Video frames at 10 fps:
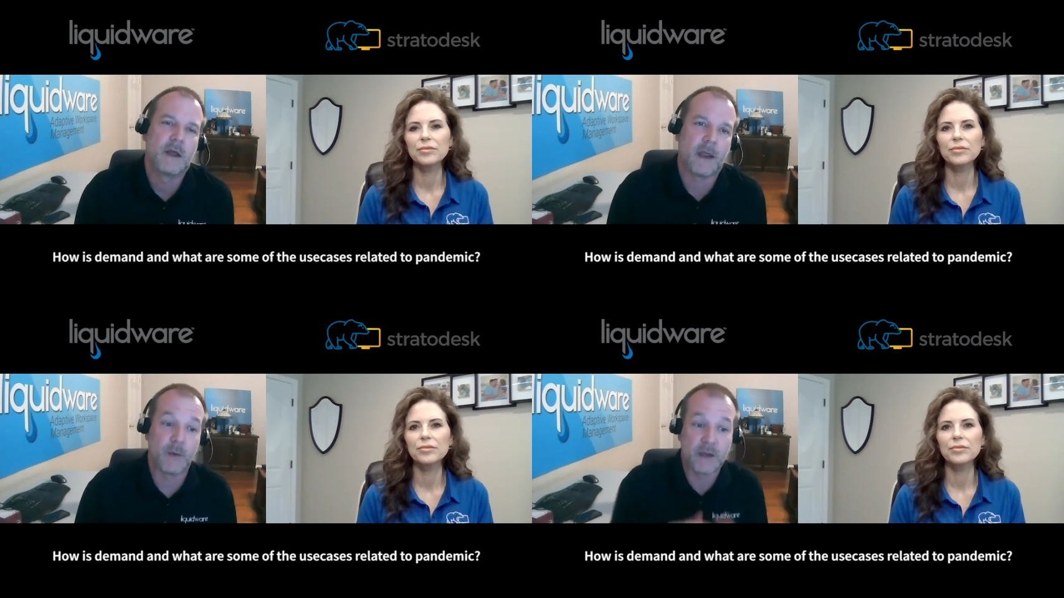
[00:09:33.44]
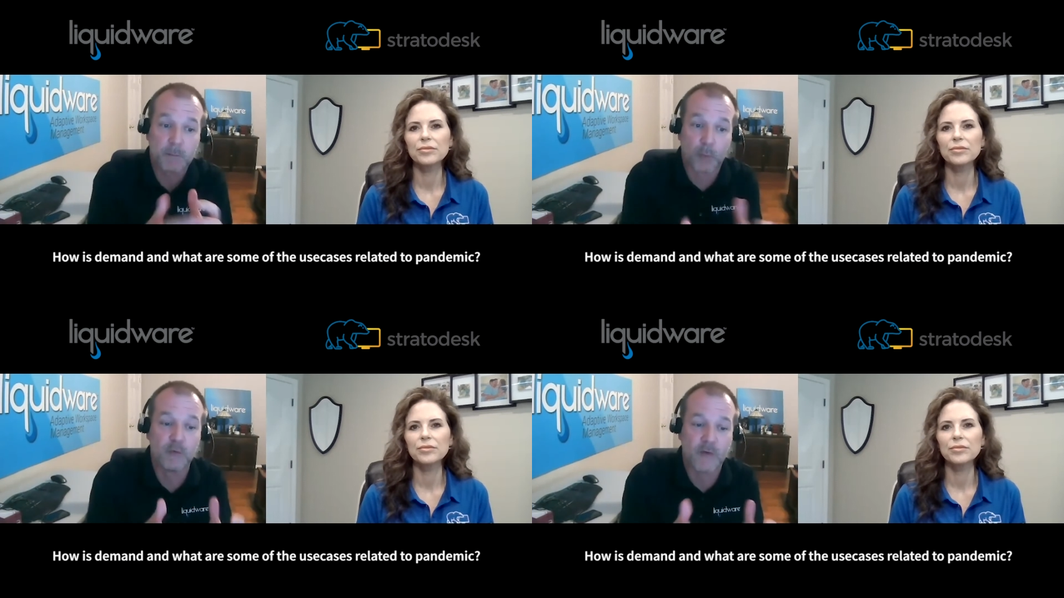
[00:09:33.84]
Speaker 1: And we can
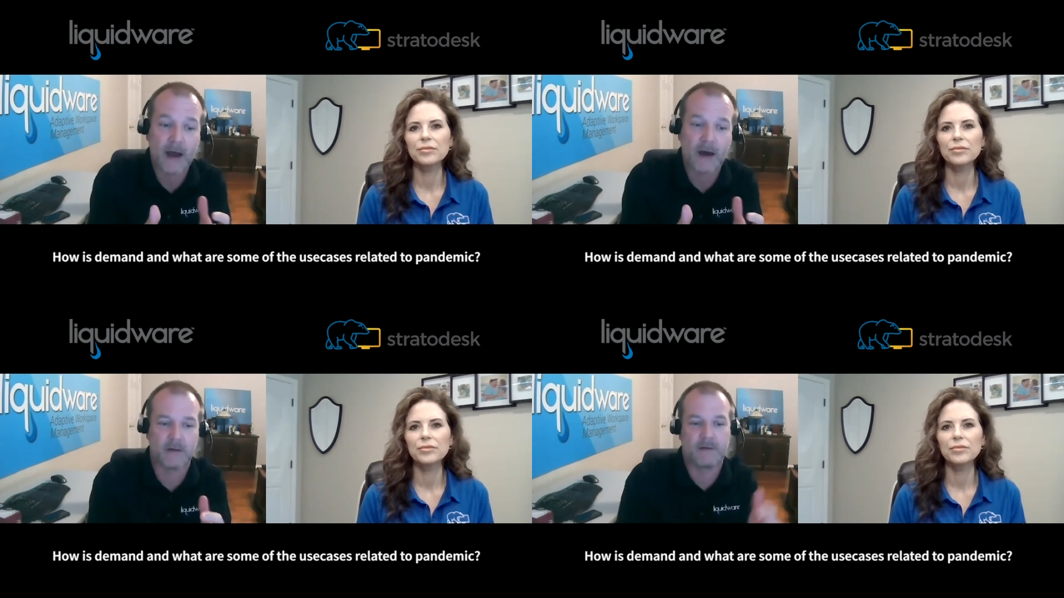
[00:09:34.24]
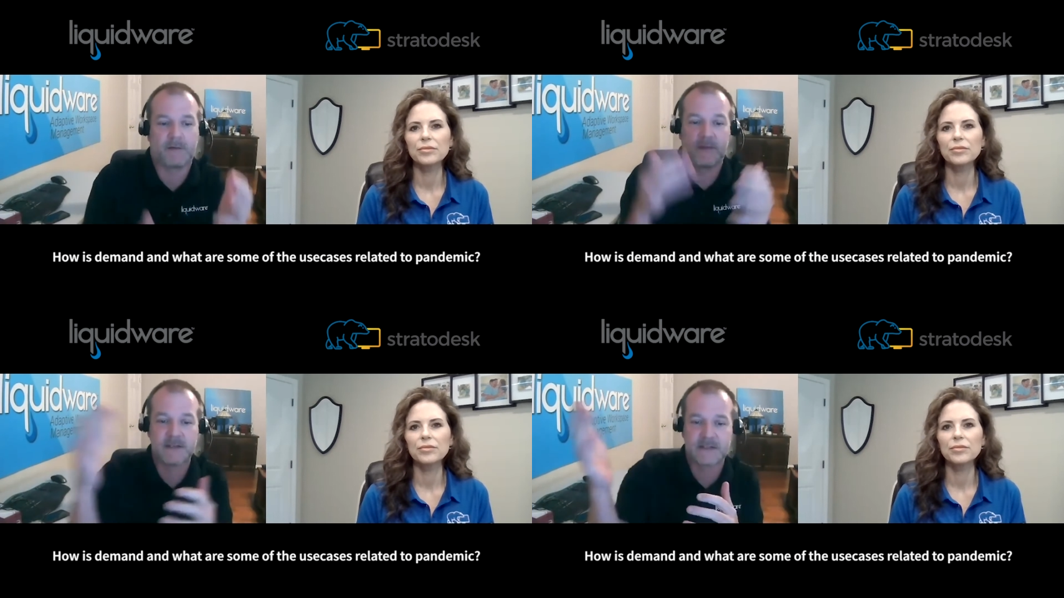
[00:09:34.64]
prove out
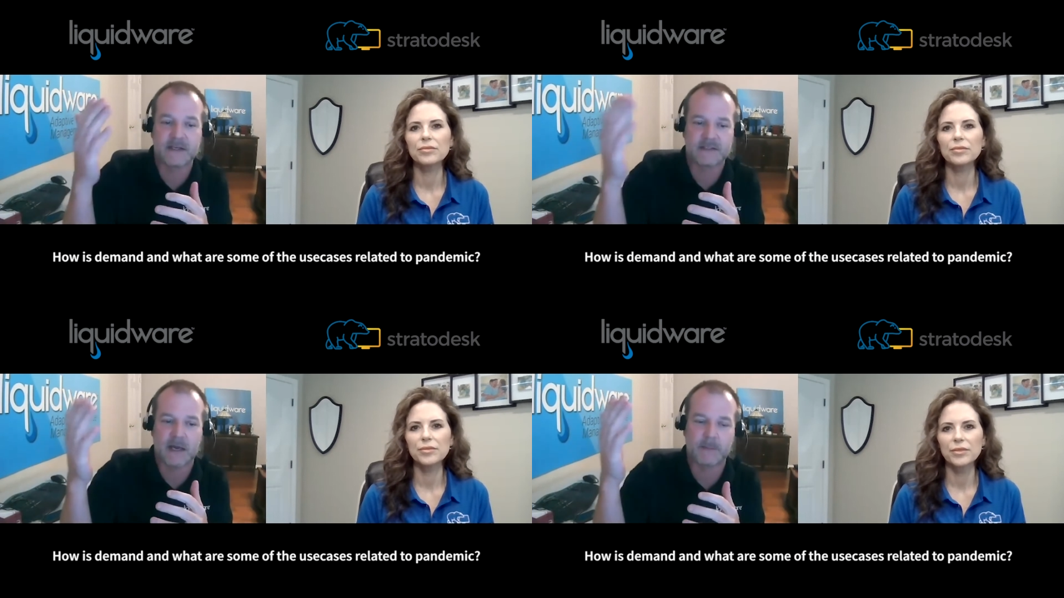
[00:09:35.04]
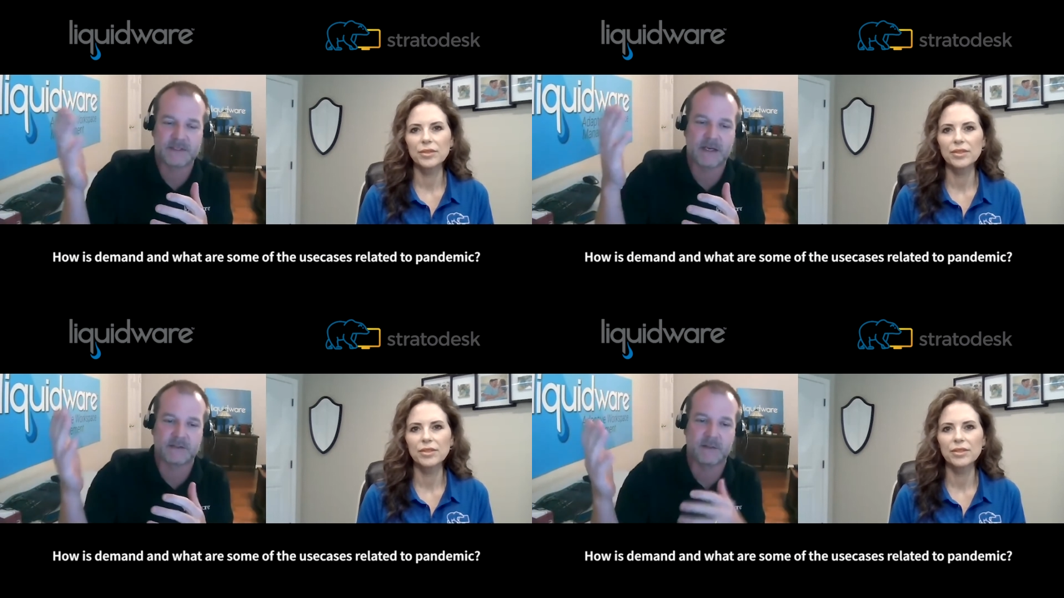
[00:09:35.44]
this desktop
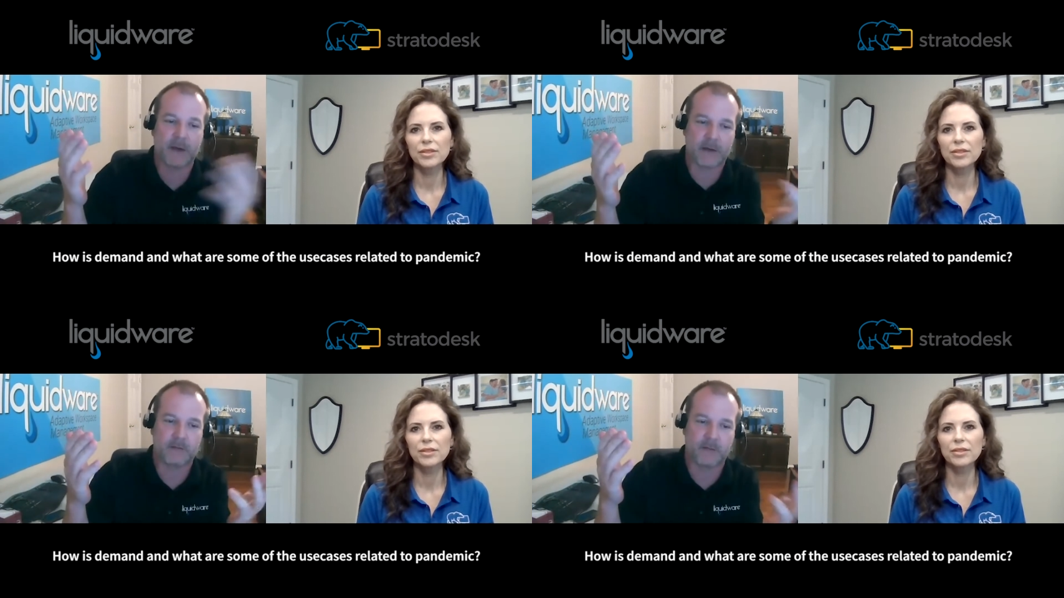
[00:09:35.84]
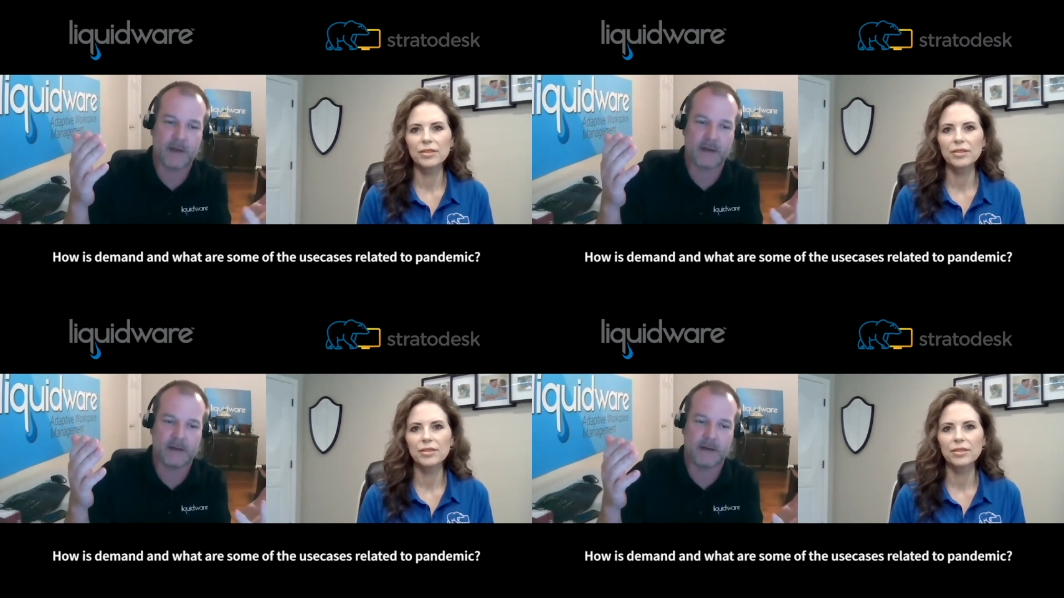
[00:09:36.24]
is actually better for
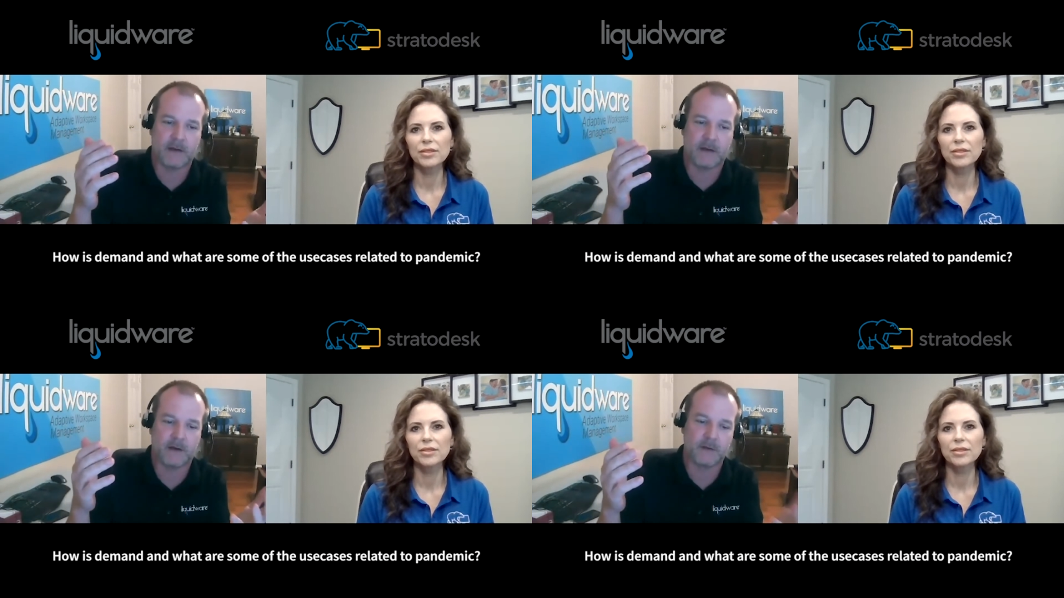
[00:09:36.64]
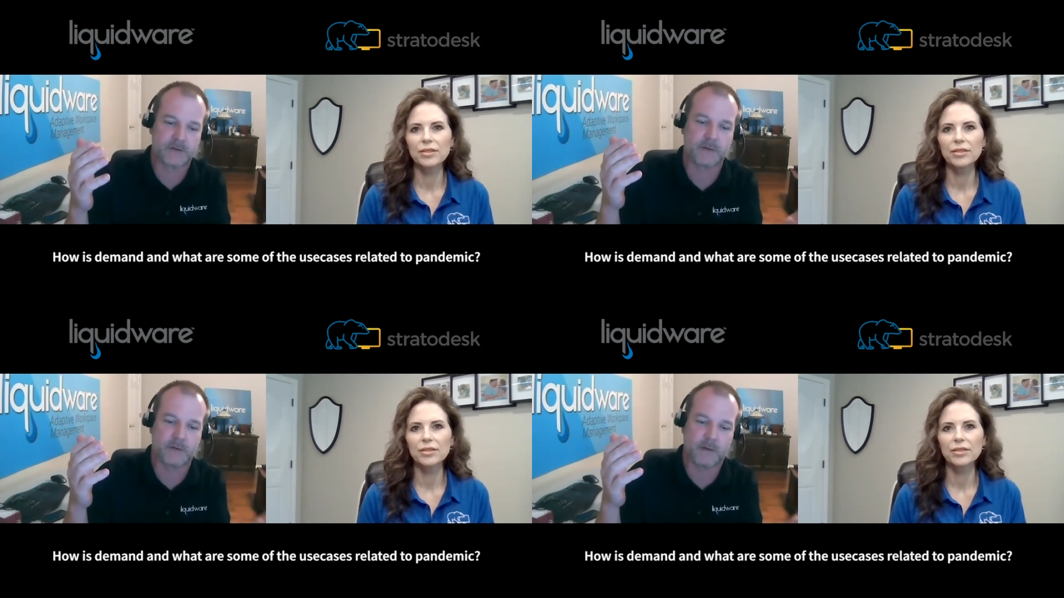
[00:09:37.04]
that user than